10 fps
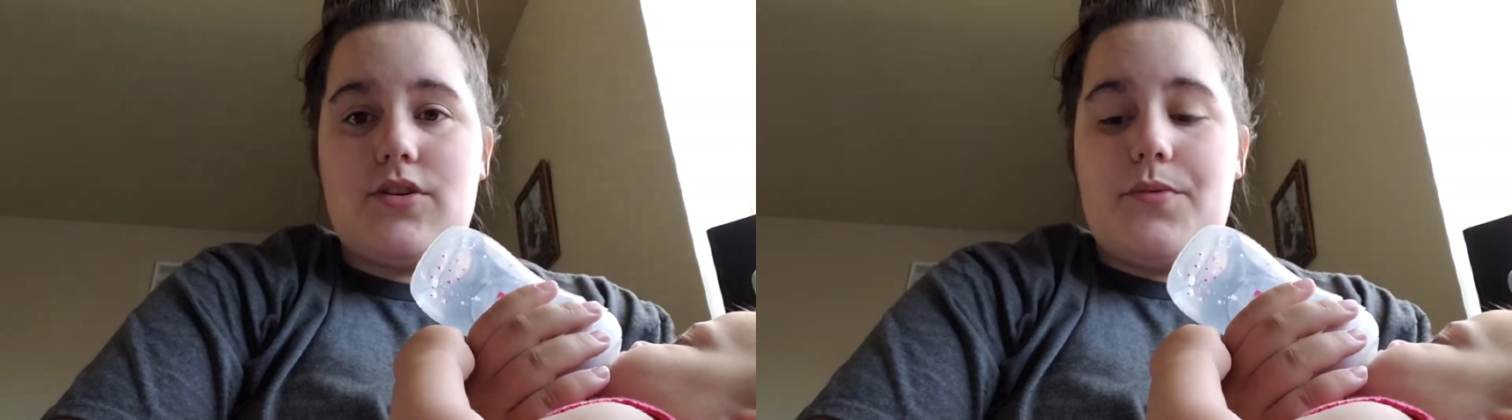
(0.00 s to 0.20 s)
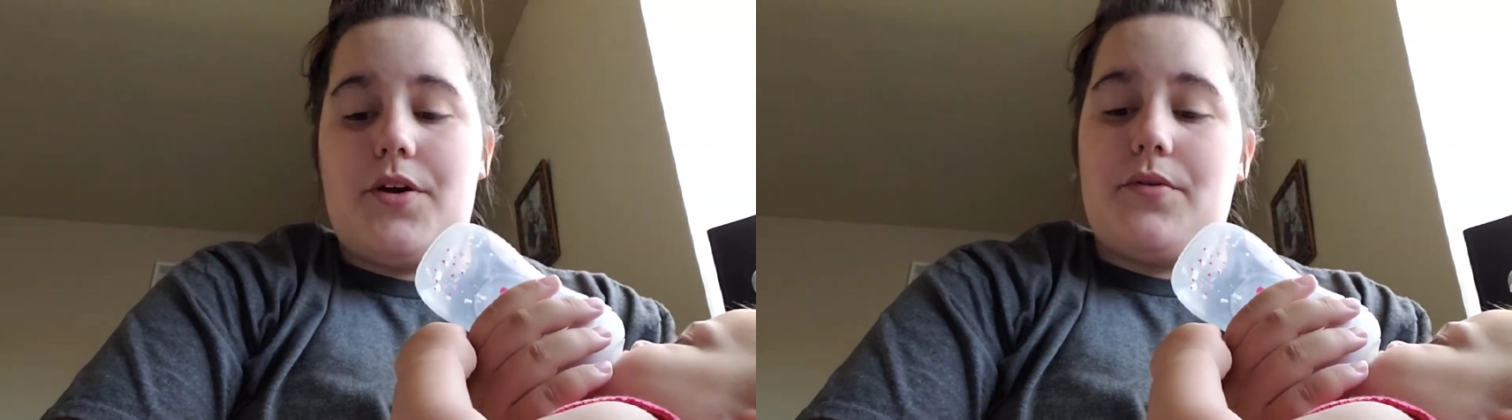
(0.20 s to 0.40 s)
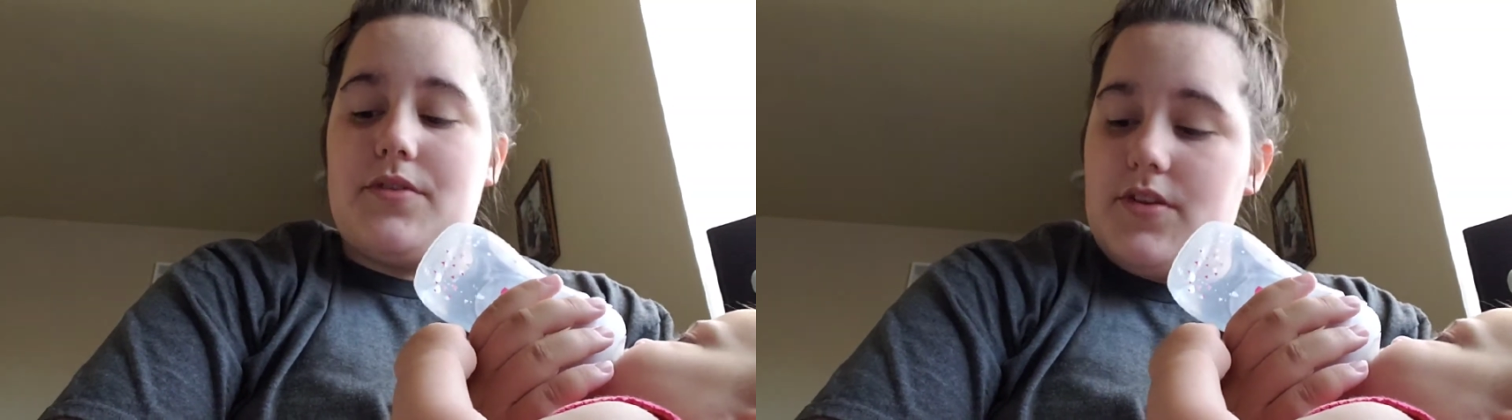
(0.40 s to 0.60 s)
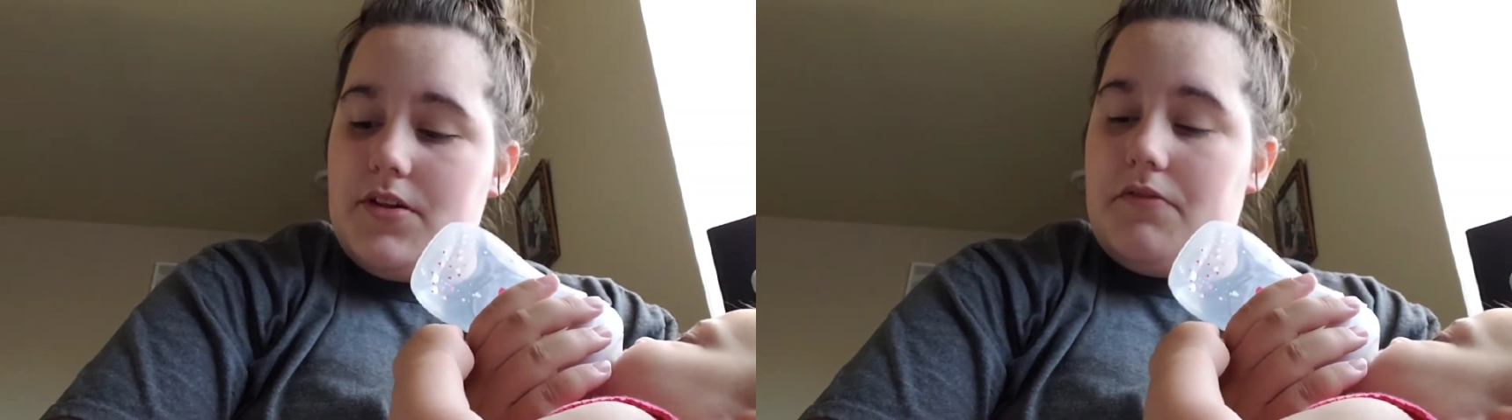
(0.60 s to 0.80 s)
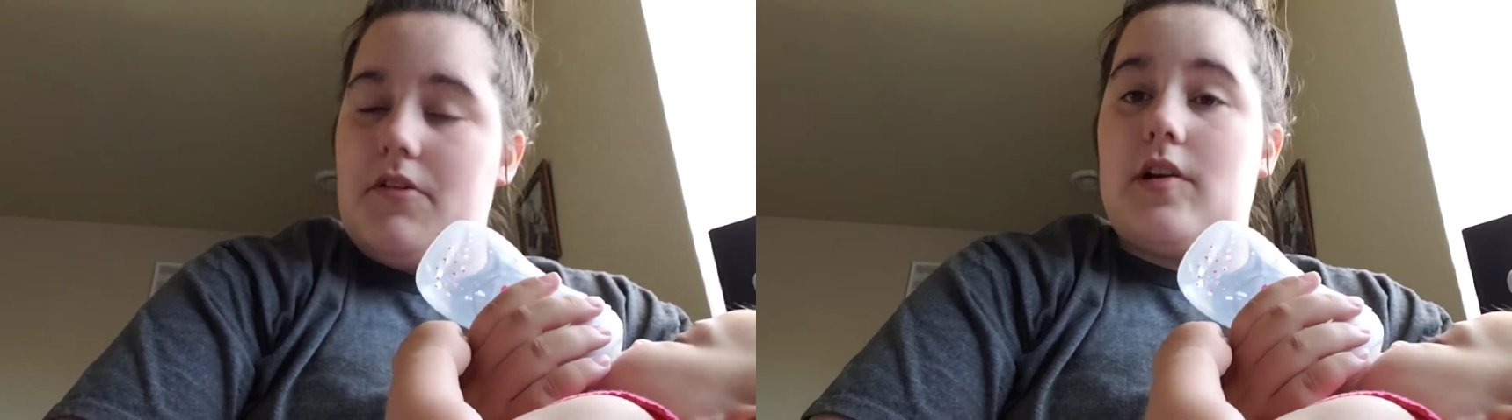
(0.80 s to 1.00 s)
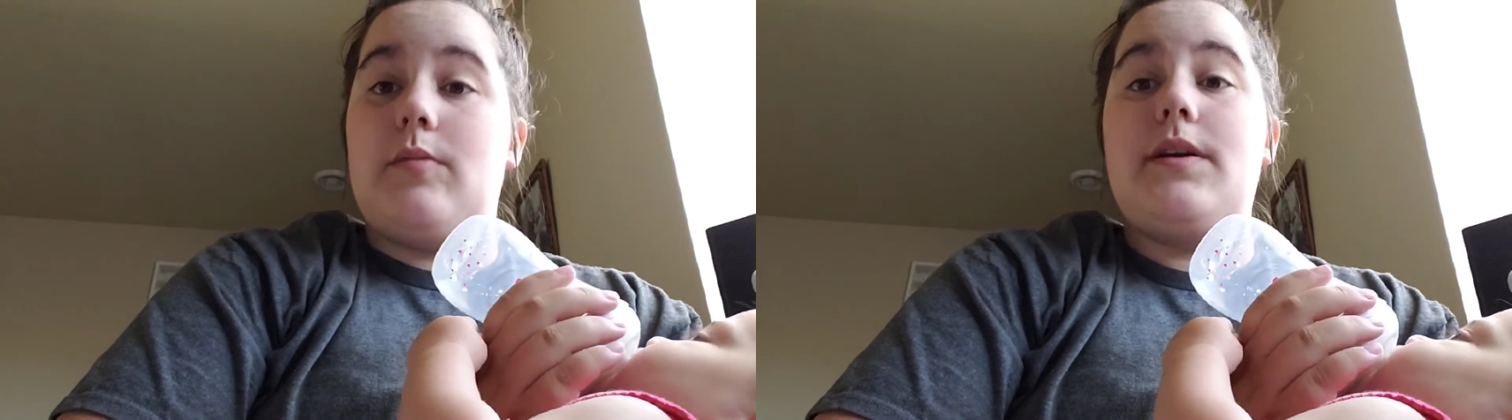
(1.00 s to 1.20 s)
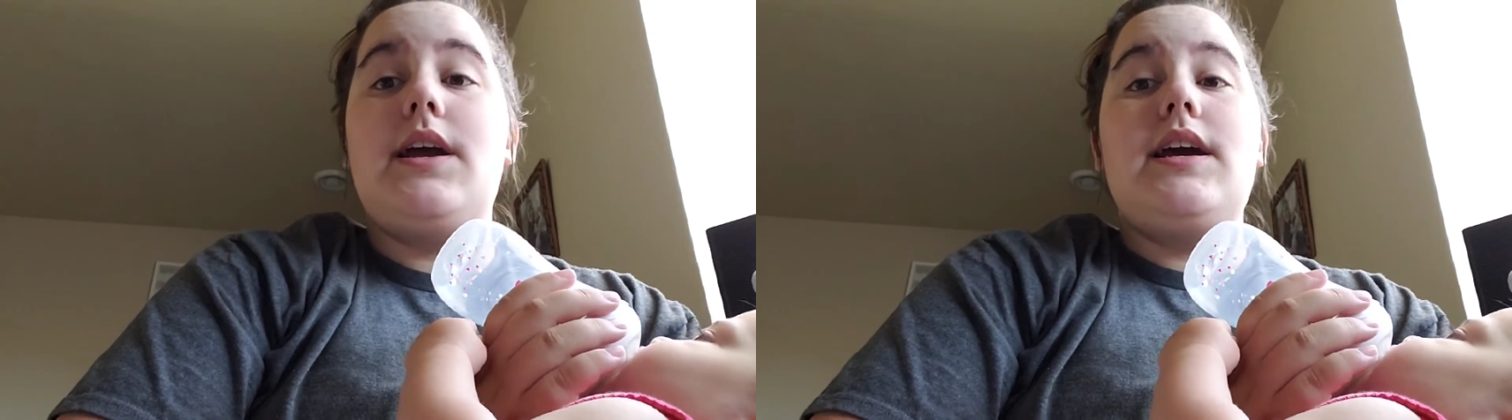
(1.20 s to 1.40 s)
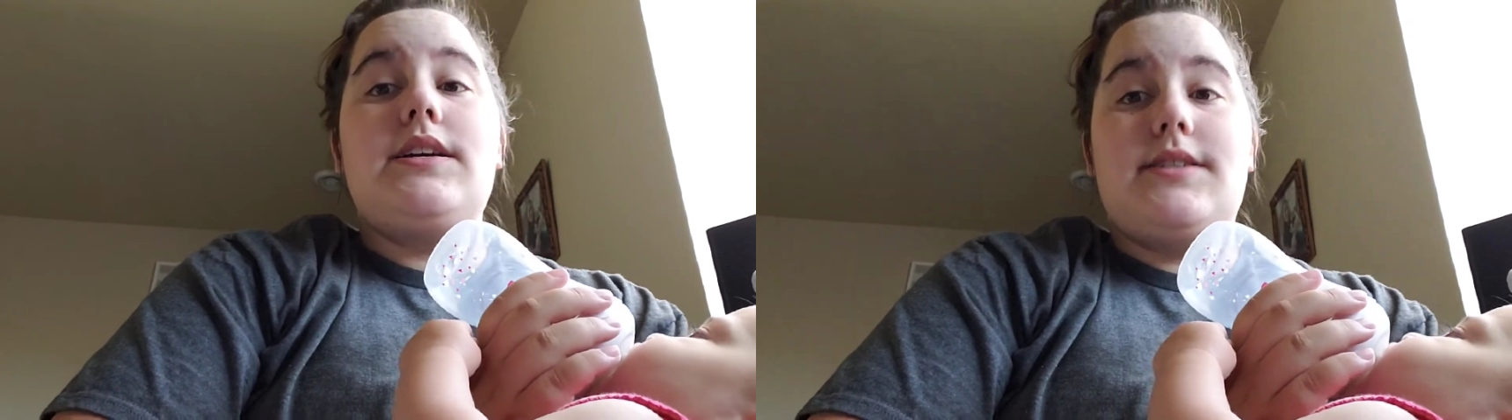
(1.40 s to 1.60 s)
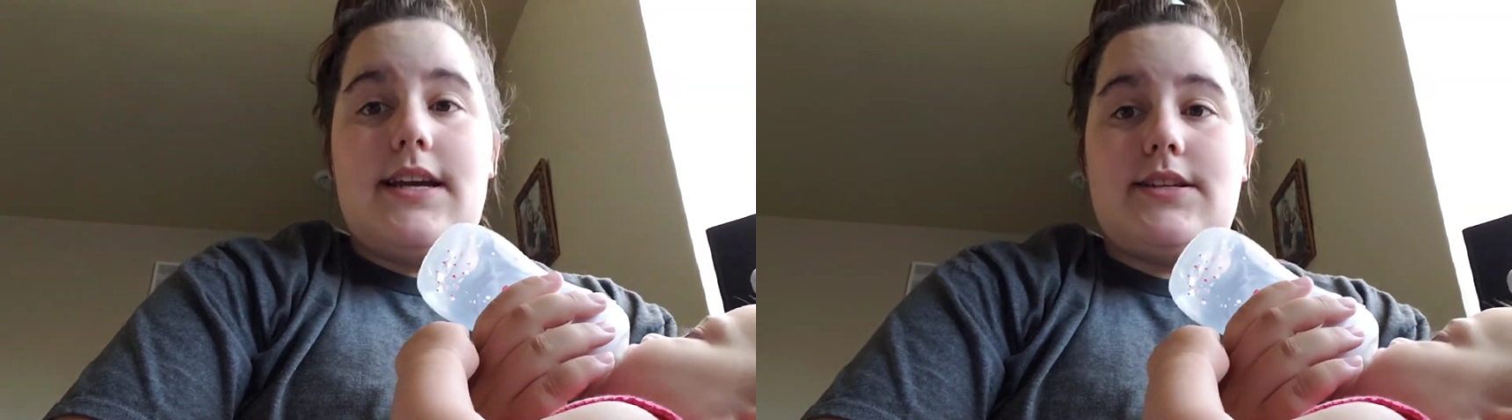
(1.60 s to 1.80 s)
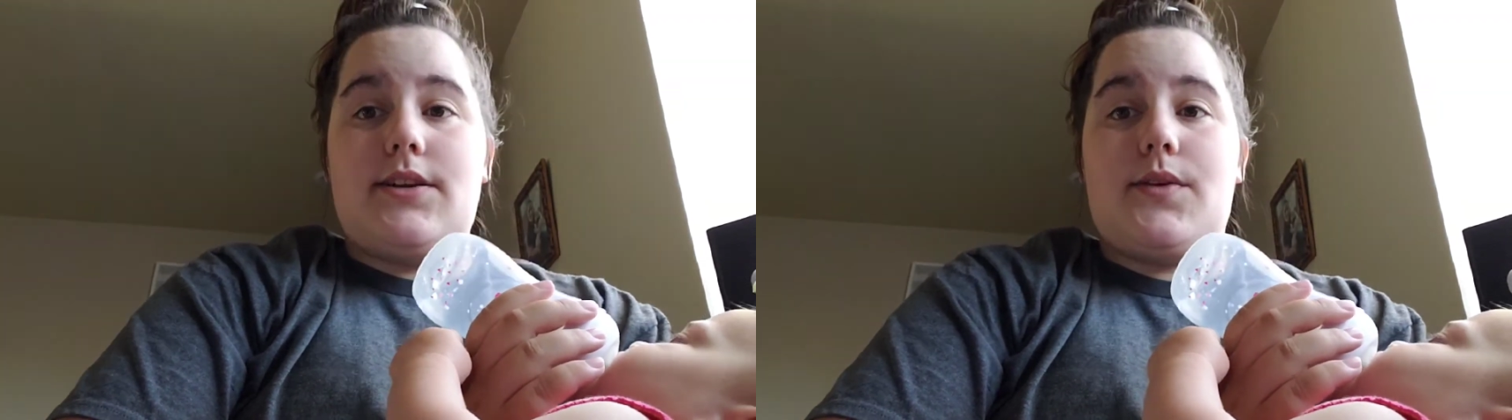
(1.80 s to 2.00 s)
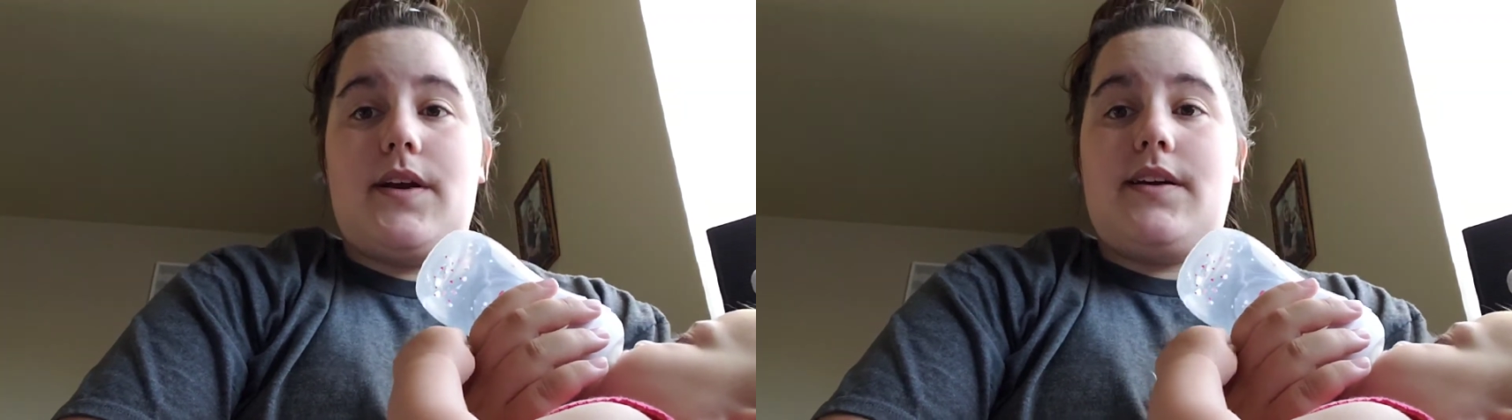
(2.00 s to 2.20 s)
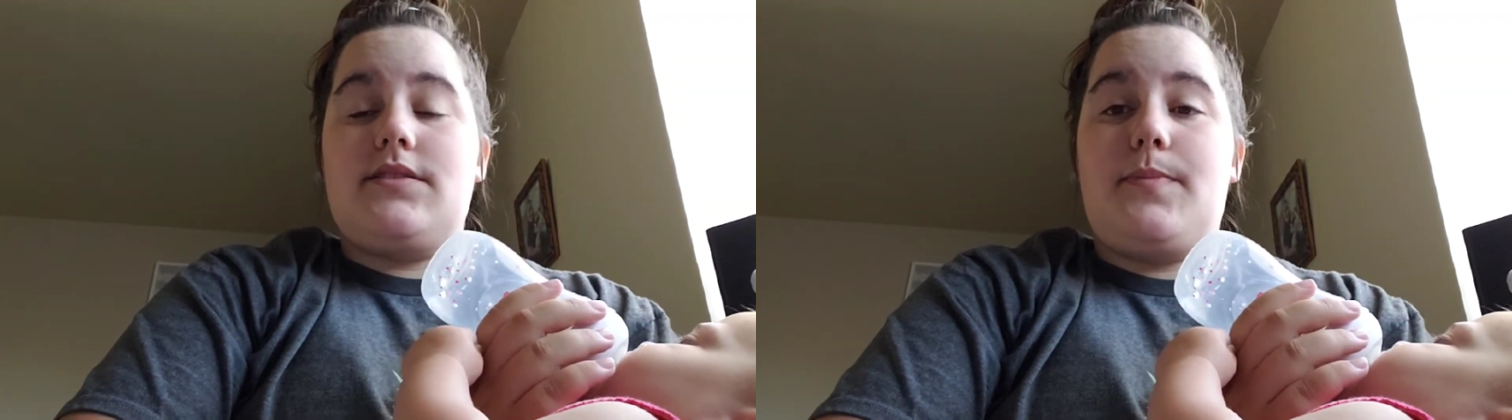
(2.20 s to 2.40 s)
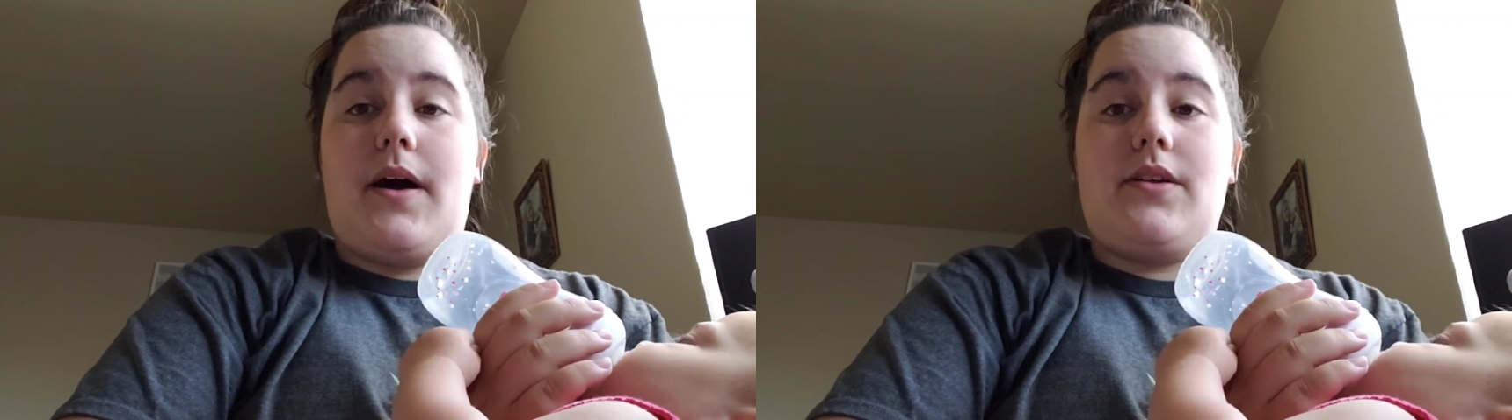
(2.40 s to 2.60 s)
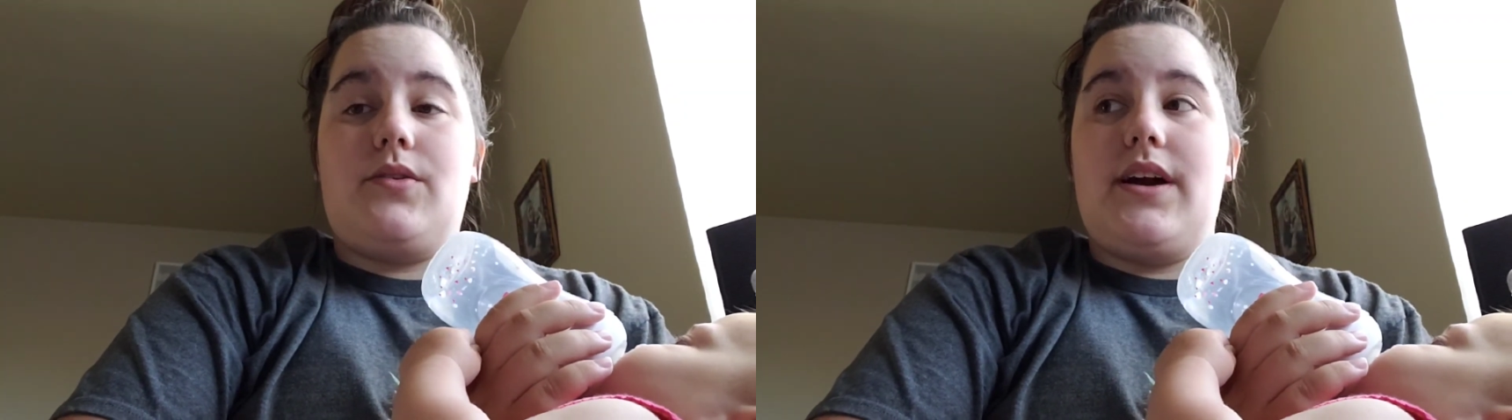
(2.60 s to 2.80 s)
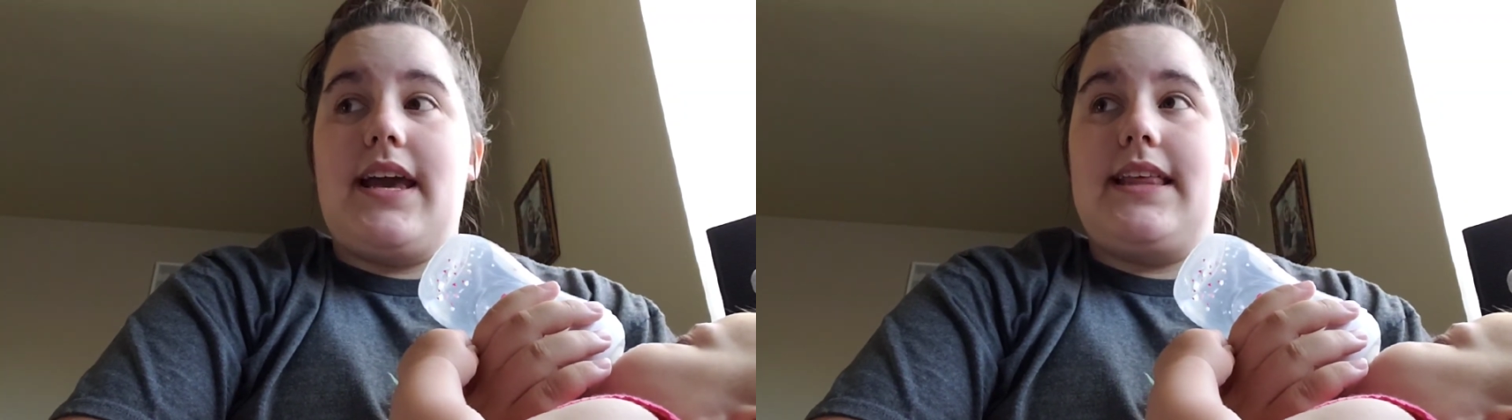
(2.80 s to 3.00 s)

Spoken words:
So we go into the living room, she eats her 3-ounce bottle,